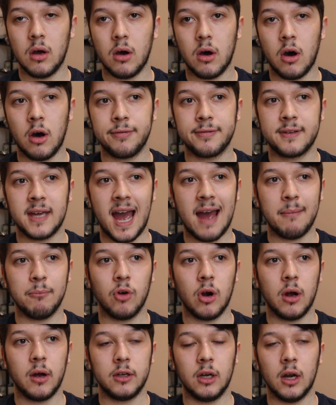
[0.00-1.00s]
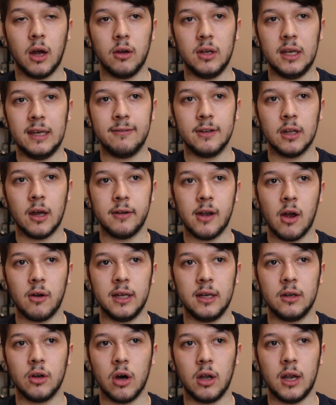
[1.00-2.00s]
Off camera, even though he
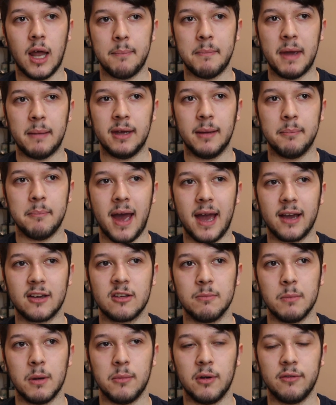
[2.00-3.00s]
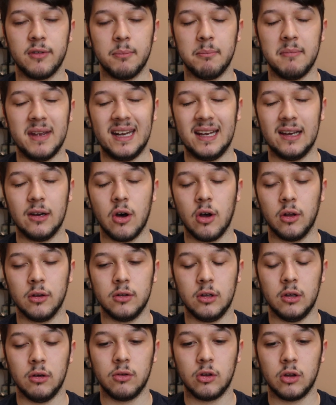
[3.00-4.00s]
only got like maybe a maximum of a minute on
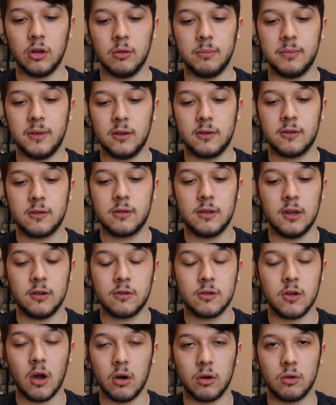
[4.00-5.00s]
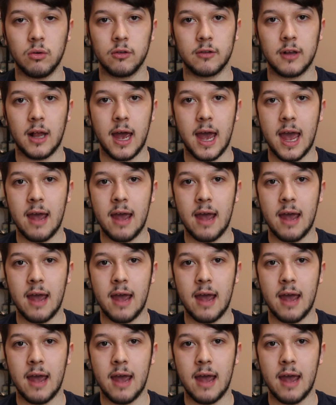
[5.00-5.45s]
YouTube, this dog was like